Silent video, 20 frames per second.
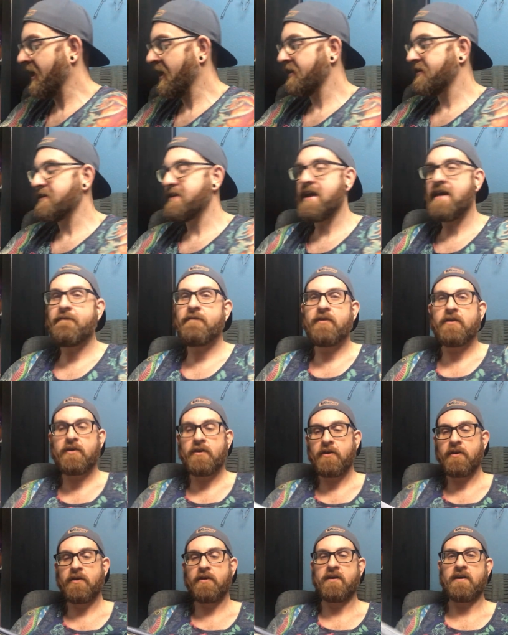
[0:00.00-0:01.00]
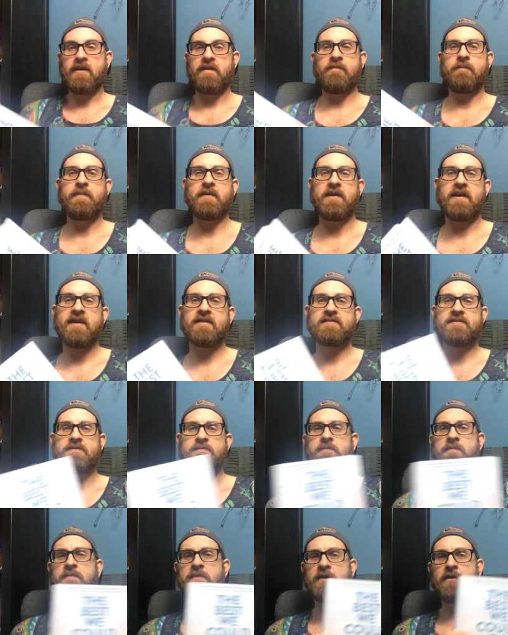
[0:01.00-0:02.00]
had never heard of, but it's
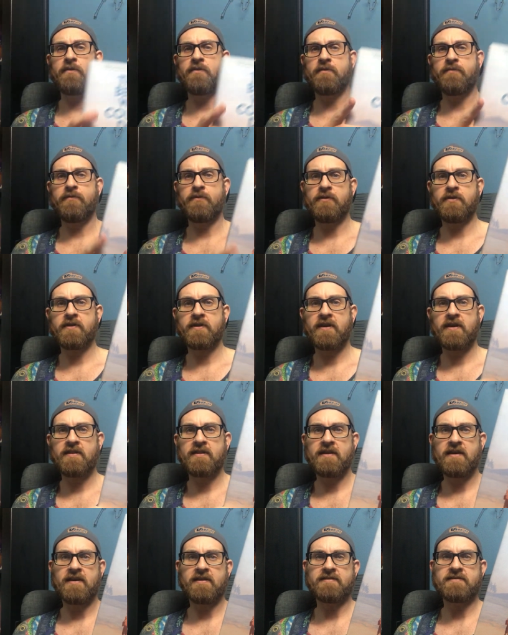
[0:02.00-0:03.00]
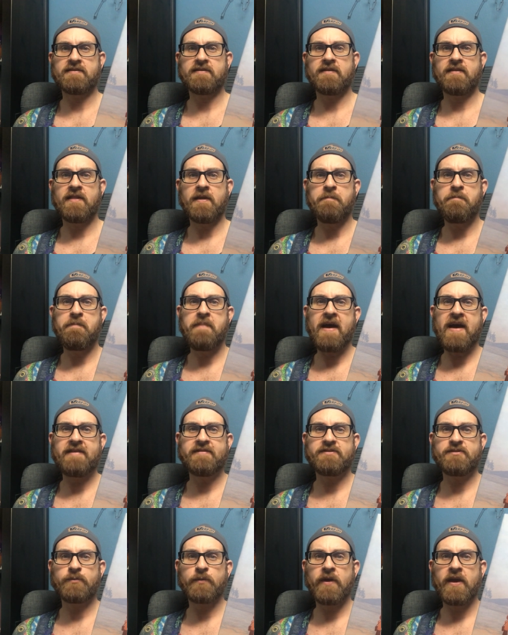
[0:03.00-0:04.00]
beautiful. Look at this. The
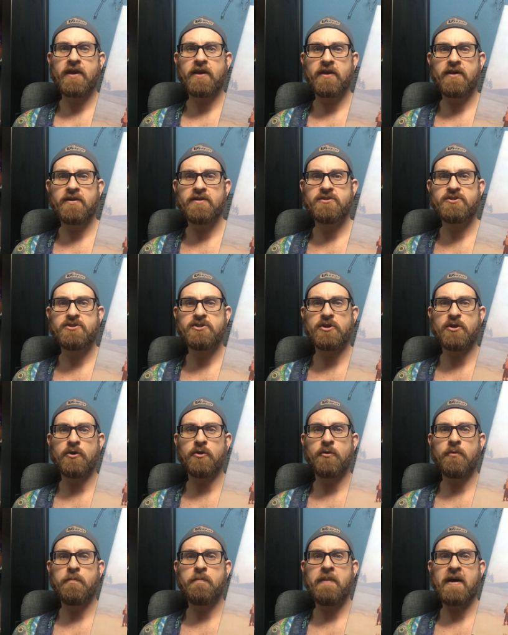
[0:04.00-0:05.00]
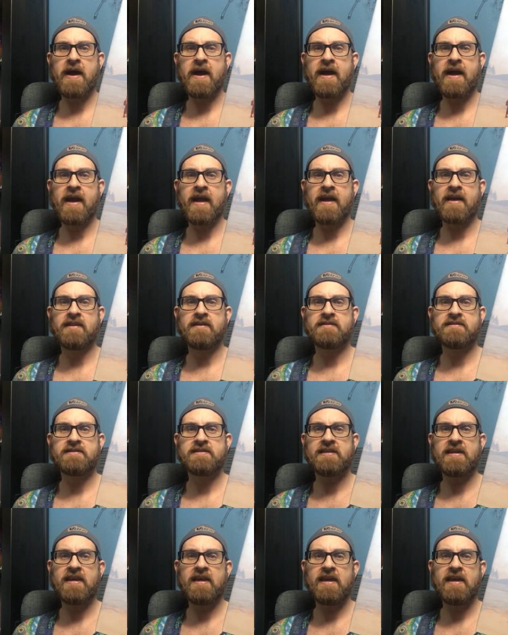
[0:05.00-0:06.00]
Best We Could Do by
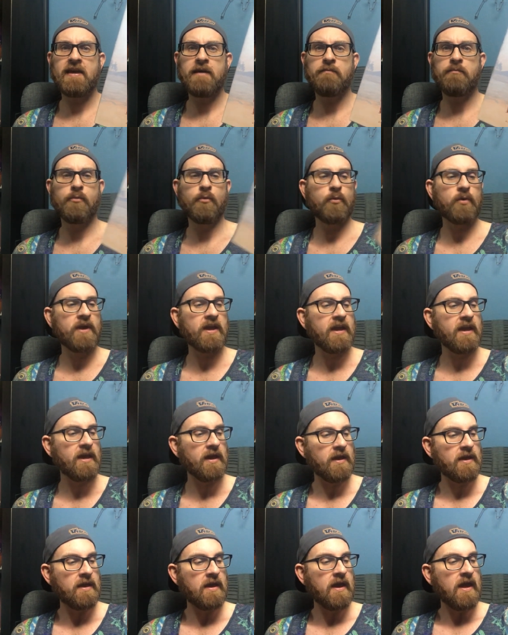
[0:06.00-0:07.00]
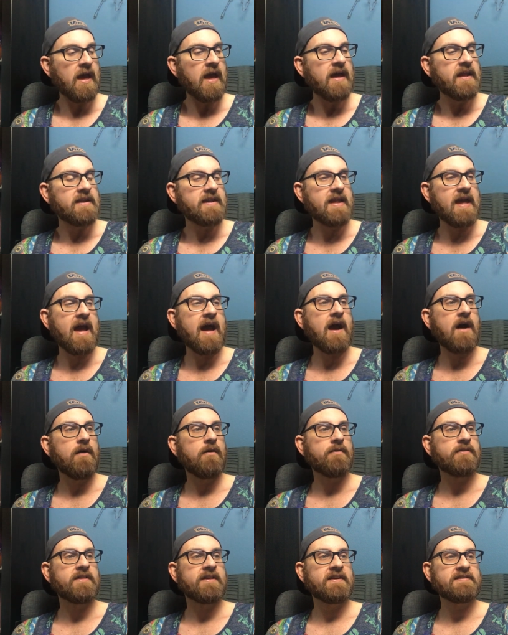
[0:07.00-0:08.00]
T. Bui.
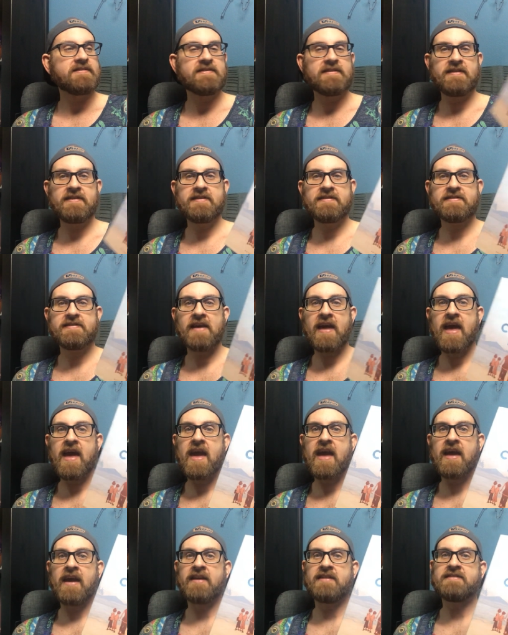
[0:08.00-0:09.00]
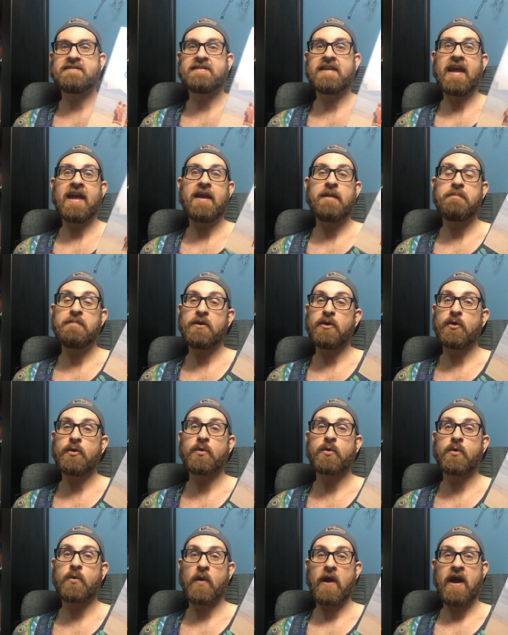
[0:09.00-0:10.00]
Now, this is a
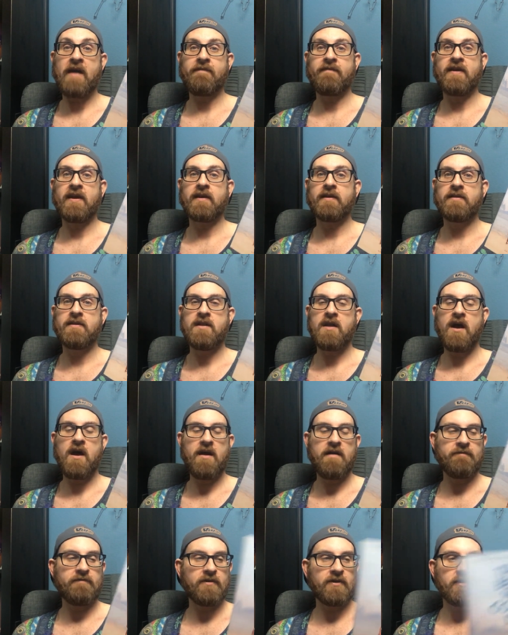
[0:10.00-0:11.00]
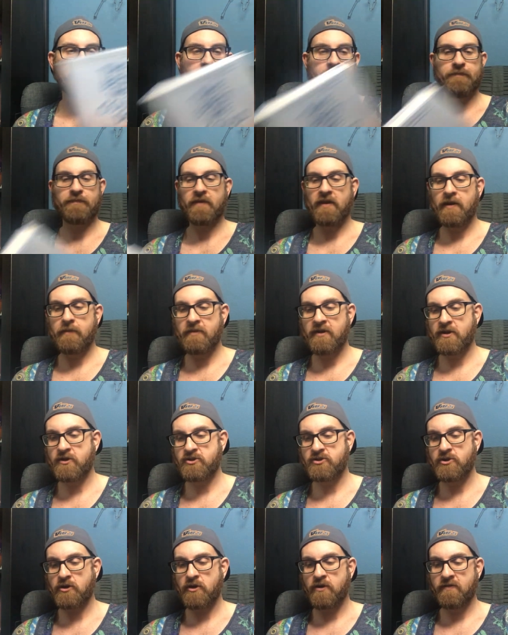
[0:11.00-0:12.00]
debut graphic novel, and I'm going to
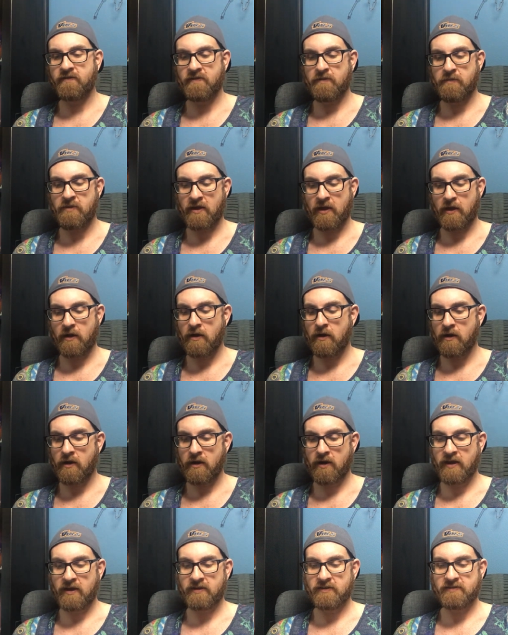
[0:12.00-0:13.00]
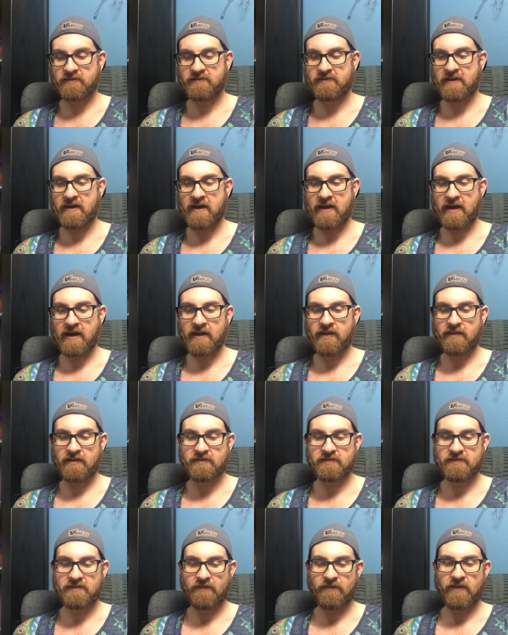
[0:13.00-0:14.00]
show you some of the art inside.
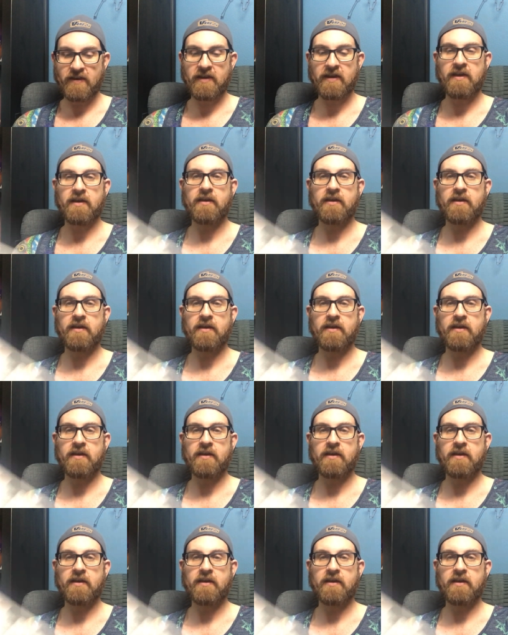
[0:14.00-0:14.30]
Let's see if I can